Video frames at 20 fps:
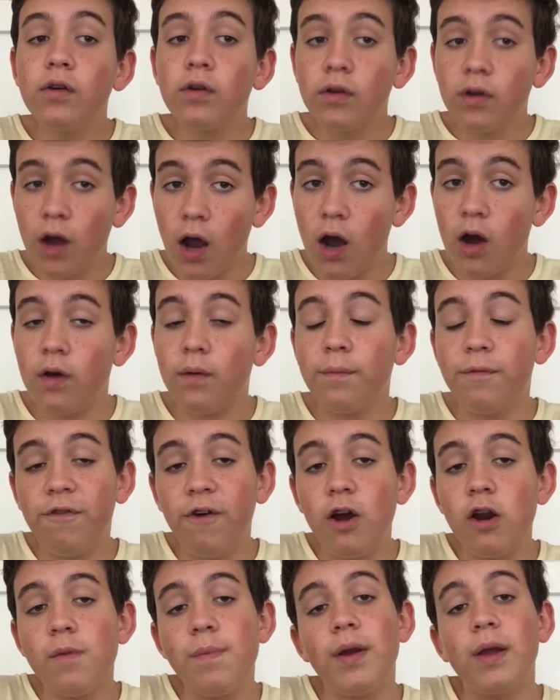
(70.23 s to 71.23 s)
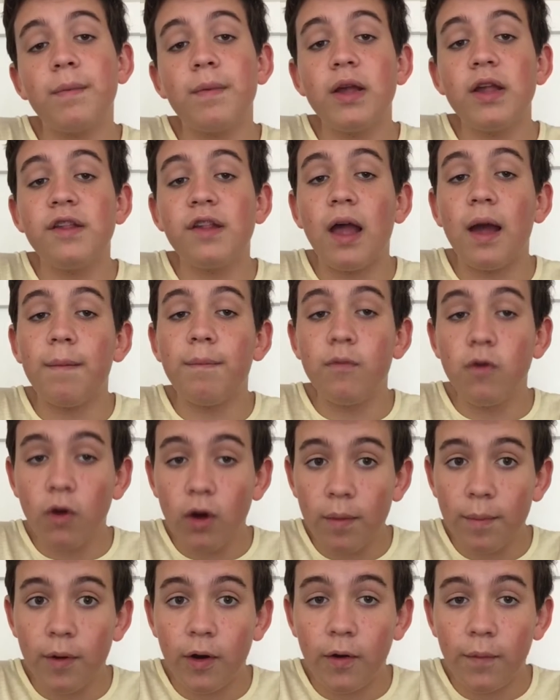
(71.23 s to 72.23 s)
cone photopigment is
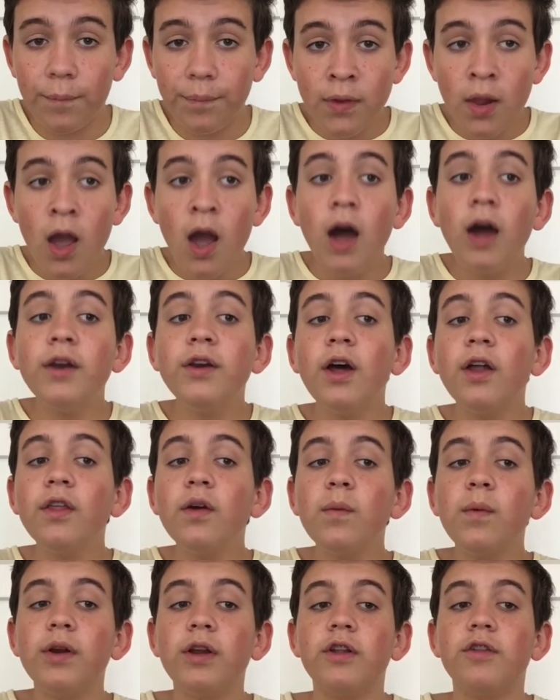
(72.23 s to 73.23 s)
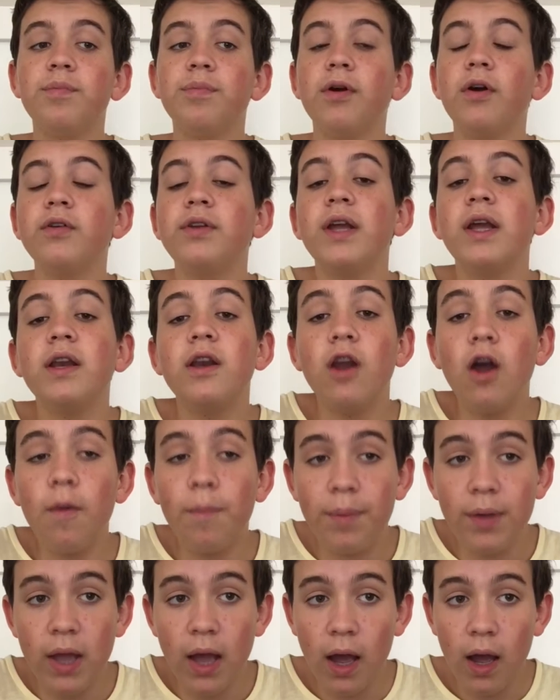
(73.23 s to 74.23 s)
abnormal. Another one is
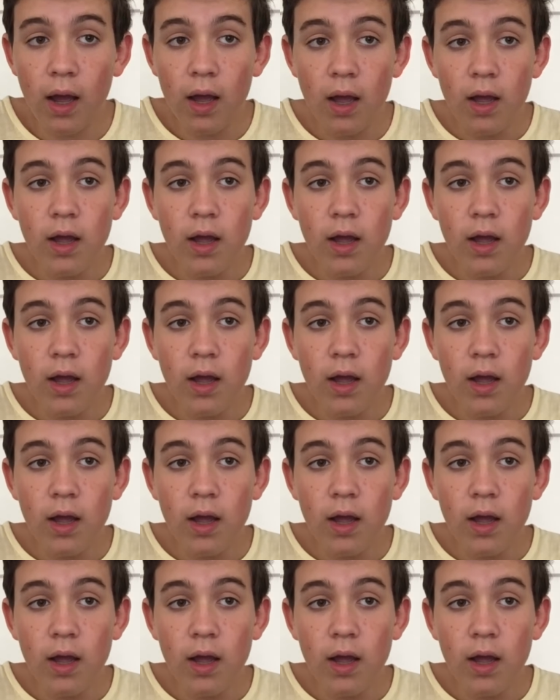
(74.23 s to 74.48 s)
proteanopia.